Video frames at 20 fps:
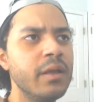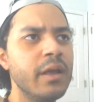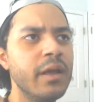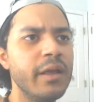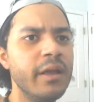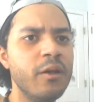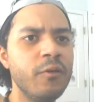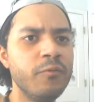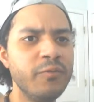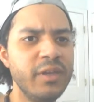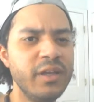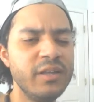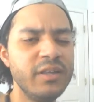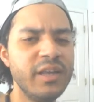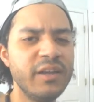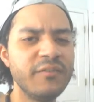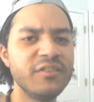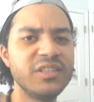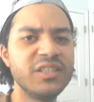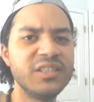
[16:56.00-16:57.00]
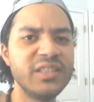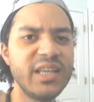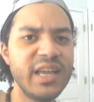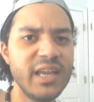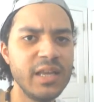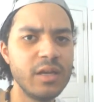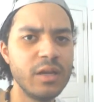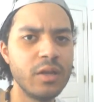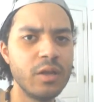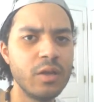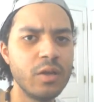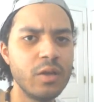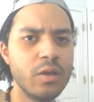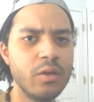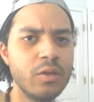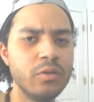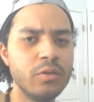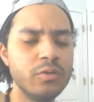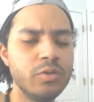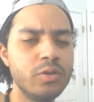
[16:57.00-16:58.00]
a healthy enough state
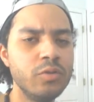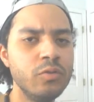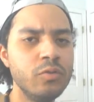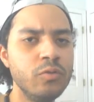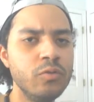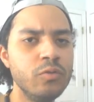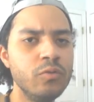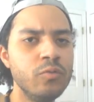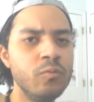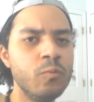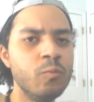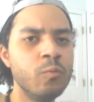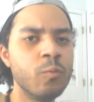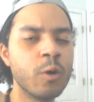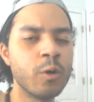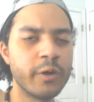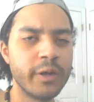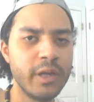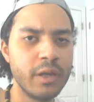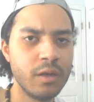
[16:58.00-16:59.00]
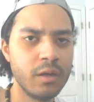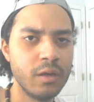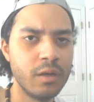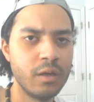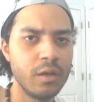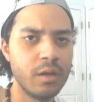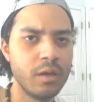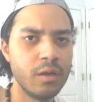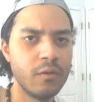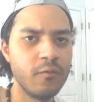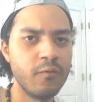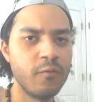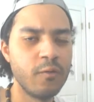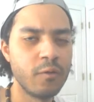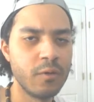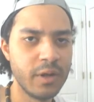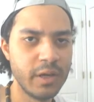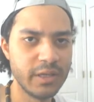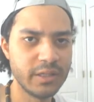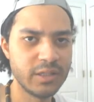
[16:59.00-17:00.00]
to work
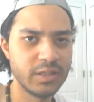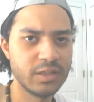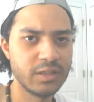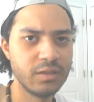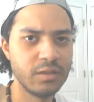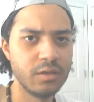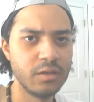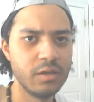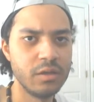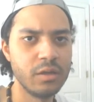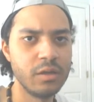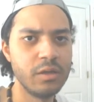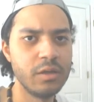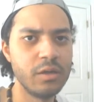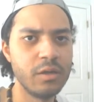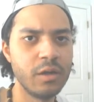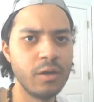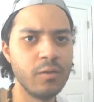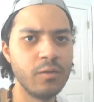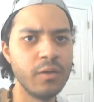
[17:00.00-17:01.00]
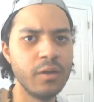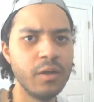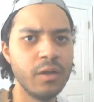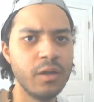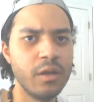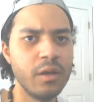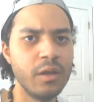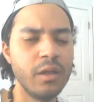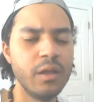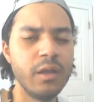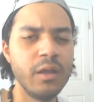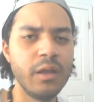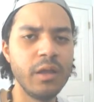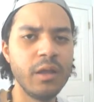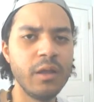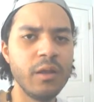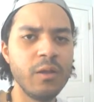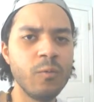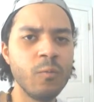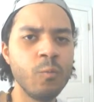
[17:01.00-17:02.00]
for us, you know,
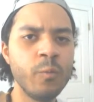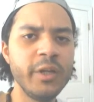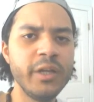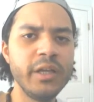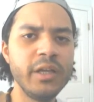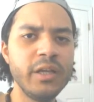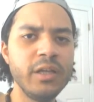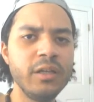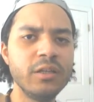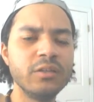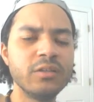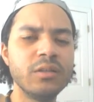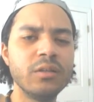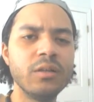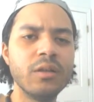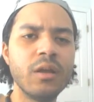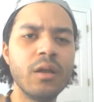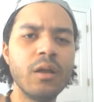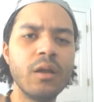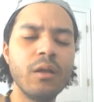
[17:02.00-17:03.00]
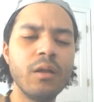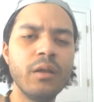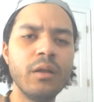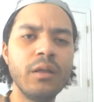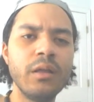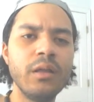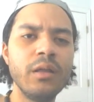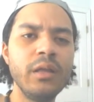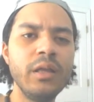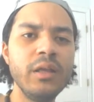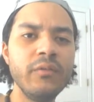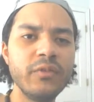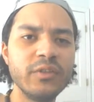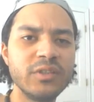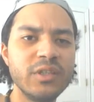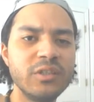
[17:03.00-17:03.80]
and we even